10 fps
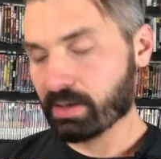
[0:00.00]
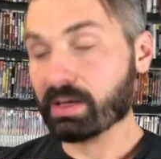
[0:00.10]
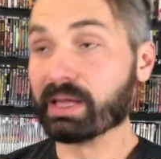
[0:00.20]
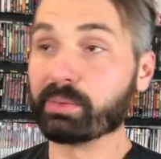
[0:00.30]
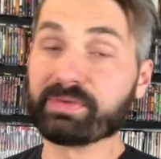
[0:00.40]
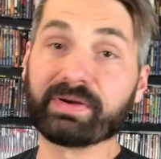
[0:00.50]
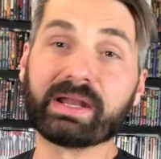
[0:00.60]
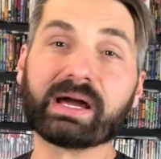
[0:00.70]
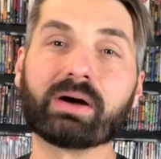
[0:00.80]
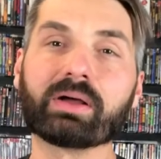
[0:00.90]
and then we
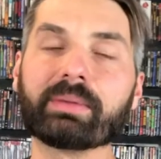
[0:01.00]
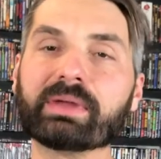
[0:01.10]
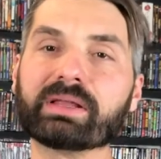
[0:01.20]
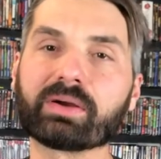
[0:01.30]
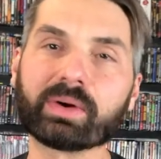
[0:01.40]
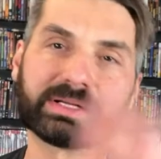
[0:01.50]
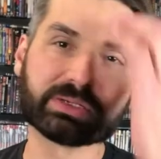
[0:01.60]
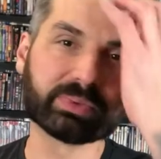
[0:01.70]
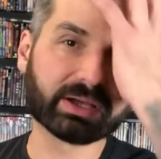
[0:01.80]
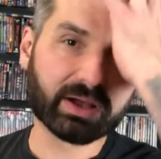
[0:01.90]
find out i mean a
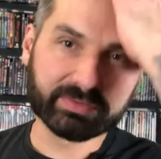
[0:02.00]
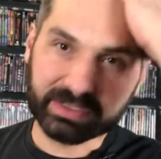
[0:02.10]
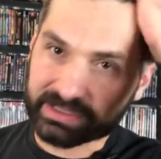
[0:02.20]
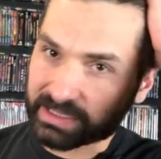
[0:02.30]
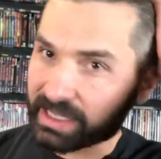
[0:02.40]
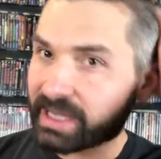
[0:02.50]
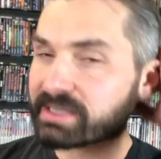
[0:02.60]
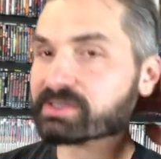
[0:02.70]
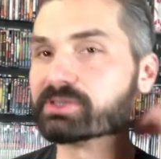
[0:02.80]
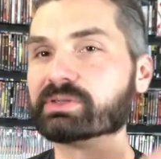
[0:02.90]
question we obviously had
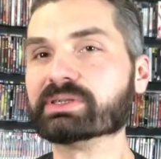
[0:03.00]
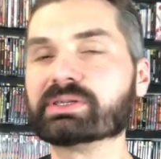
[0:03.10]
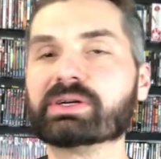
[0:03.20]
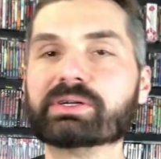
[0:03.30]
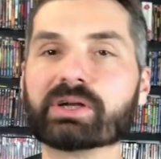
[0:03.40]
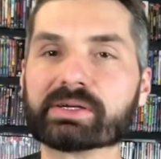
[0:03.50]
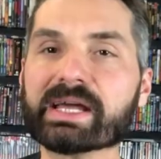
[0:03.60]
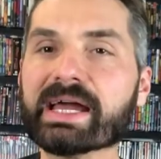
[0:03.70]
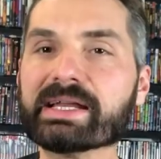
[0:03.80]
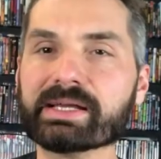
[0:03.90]
as soon as
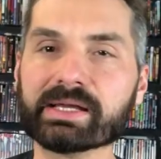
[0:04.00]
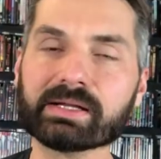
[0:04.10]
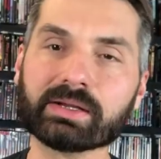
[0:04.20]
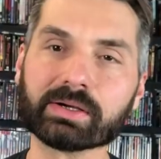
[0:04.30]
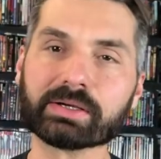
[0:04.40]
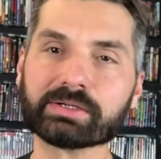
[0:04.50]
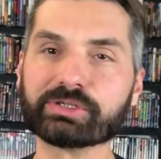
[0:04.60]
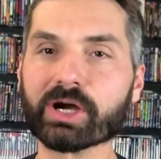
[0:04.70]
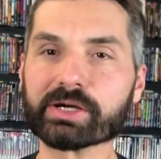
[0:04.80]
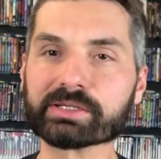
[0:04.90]
d'artagnan or
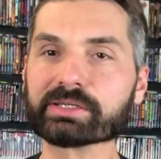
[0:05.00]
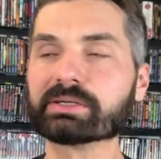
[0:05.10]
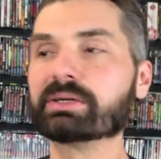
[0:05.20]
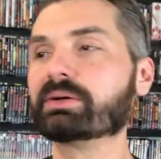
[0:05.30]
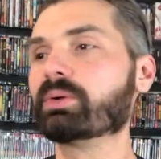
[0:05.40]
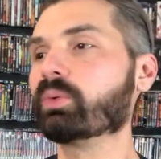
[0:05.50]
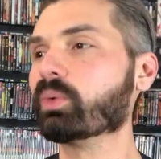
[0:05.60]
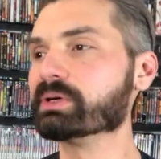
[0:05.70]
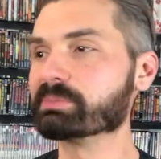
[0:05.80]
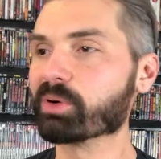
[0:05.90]
dart
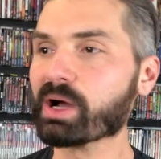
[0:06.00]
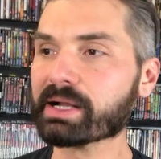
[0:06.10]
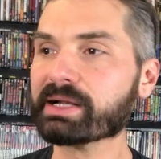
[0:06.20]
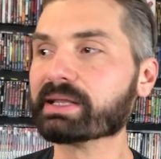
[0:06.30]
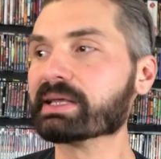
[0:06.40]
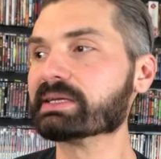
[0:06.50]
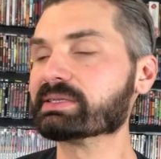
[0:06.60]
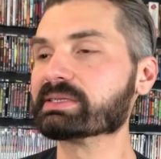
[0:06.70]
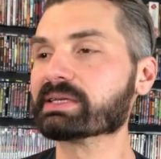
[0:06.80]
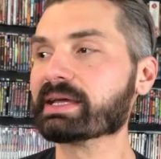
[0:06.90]
was brought into
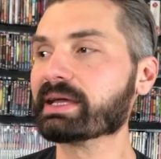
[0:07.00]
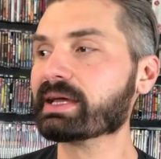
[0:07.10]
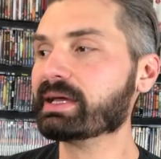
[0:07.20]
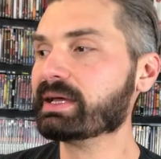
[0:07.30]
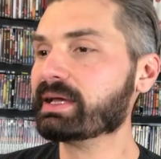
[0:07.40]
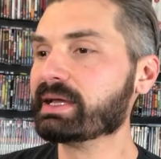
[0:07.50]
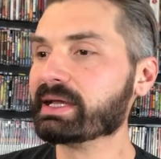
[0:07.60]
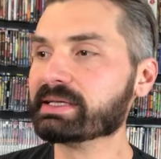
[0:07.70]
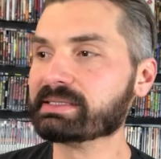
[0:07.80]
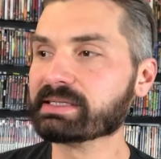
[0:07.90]
this is like,
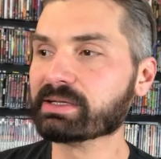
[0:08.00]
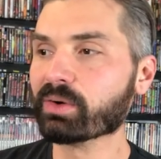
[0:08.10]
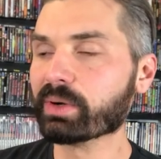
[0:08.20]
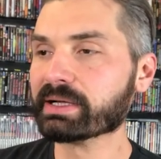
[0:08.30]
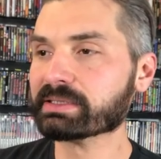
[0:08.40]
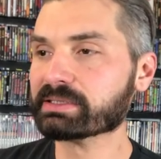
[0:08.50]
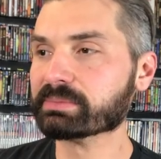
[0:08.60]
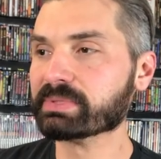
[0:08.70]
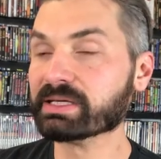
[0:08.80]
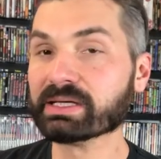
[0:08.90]
is he going to
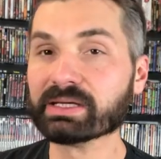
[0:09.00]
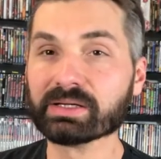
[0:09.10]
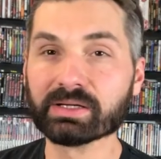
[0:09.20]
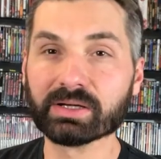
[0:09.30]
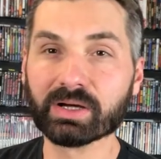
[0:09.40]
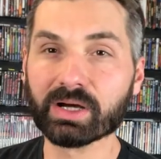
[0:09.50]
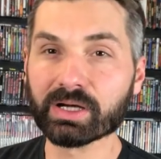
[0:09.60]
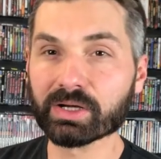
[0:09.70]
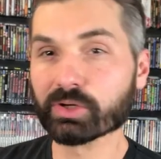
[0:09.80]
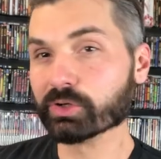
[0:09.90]
be
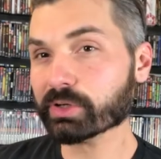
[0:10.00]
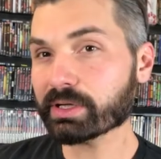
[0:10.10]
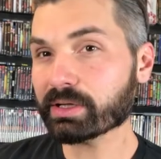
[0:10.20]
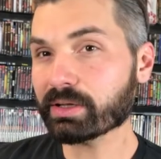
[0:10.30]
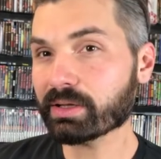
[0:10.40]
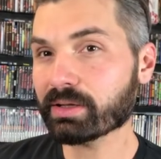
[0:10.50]
a good